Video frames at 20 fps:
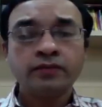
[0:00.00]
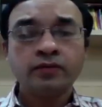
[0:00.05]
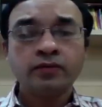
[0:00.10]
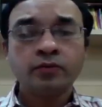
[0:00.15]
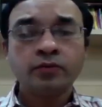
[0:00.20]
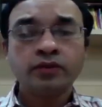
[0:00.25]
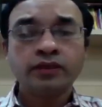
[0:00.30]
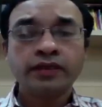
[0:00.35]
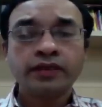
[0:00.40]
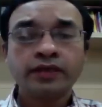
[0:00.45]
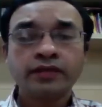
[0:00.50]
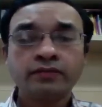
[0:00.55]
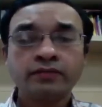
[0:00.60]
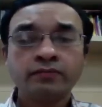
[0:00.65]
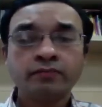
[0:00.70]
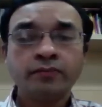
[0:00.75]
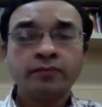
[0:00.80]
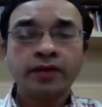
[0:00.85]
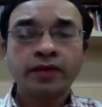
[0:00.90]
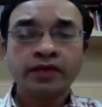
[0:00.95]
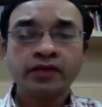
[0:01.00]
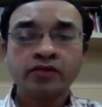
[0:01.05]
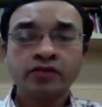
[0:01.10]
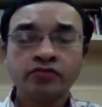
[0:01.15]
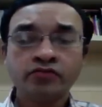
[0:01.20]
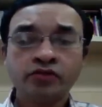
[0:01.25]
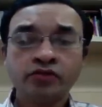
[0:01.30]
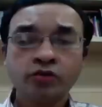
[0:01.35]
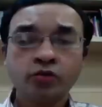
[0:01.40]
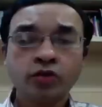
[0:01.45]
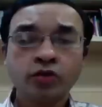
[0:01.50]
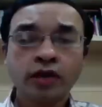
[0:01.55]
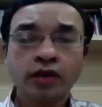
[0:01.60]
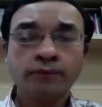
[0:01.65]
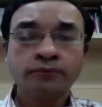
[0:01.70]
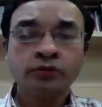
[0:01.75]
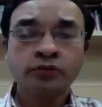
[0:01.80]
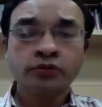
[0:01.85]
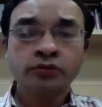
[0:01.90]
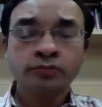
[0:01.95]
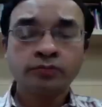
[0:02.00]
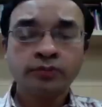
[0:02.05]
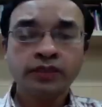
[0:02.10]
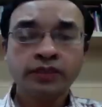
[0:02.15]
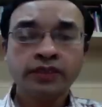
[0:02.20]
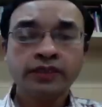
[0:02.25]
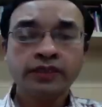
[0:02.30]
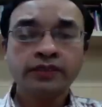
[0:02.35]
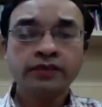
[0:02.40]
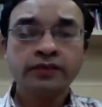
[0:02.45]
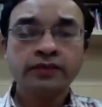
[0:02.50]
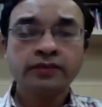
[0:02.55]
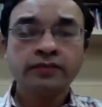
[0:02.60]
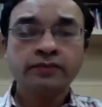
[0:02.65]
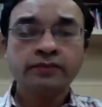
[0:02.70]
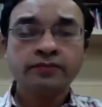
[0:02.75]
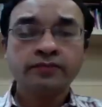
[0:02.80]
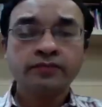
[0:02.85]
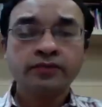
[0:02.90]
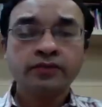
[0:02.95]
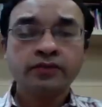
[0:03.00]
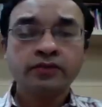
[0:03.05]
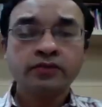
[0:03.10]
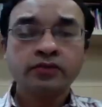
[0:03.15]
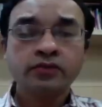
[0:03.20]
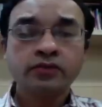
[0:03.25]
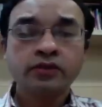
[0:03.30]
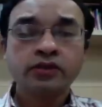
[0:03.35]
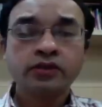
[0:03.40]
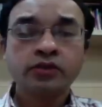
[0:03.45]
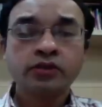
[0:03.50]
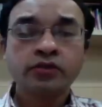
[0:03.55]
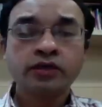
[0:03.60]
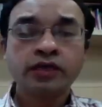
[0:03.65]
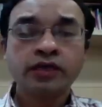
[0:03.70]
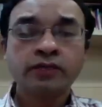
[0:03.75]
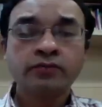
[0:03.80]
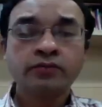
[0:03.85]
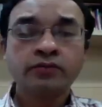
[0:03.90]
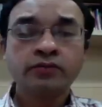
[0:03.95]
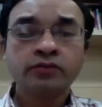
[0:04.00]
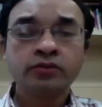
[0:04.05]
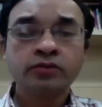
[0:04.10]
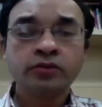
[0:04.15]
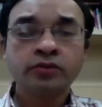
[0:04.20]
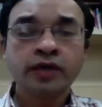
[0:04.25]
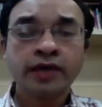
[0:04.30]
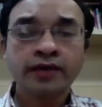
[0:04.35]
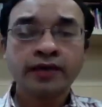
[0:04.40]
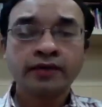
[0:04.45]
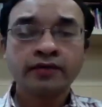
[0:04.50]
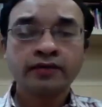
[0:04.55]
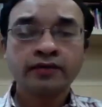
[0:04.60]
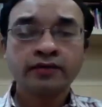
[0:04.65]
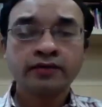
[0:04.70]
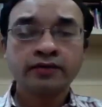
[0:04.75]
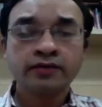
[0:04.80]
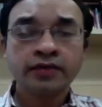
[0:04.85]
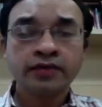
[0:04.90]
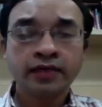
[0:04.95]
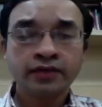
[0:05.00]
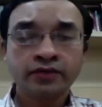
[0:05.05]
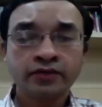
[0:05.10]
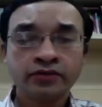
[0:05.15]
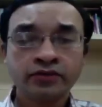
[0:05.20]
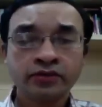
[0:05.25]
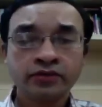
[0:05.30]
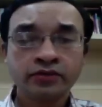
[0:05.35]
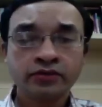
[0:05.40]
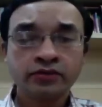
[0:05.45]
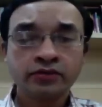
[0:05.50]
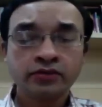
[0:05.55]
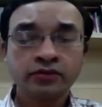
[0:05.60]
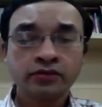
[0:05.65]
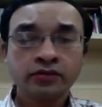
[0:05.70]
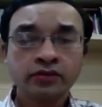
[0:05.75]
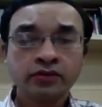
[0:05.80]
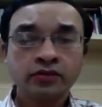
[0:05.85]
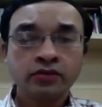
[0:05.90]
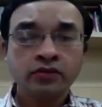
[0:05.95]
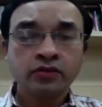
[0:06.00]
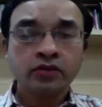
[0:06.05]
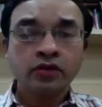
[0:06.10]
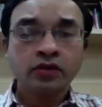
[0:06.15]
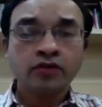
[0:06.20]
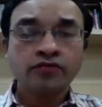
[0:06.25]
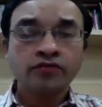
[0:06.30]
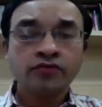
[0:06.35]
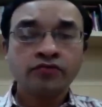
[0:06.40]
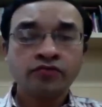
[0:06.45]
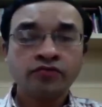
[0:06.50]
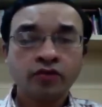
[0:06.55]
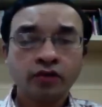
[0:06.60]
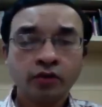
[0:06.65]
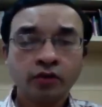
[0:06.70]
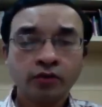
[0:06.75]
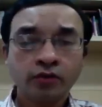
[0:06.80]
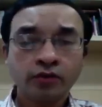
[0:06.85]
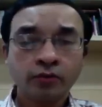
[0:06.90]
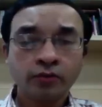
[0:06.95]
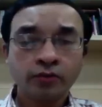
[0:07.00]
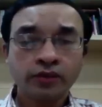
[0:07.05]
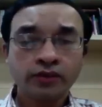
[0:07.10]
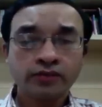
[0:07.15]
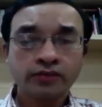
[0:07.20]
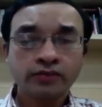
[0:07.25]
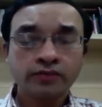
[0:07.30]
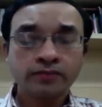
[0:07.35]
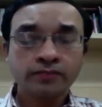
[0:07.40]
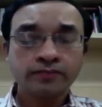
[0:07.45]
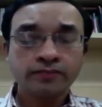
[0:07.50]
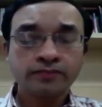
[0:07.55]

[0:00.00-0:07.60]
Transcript: will get many of you up to speed so that you're able to handle the challenges of the following weeks.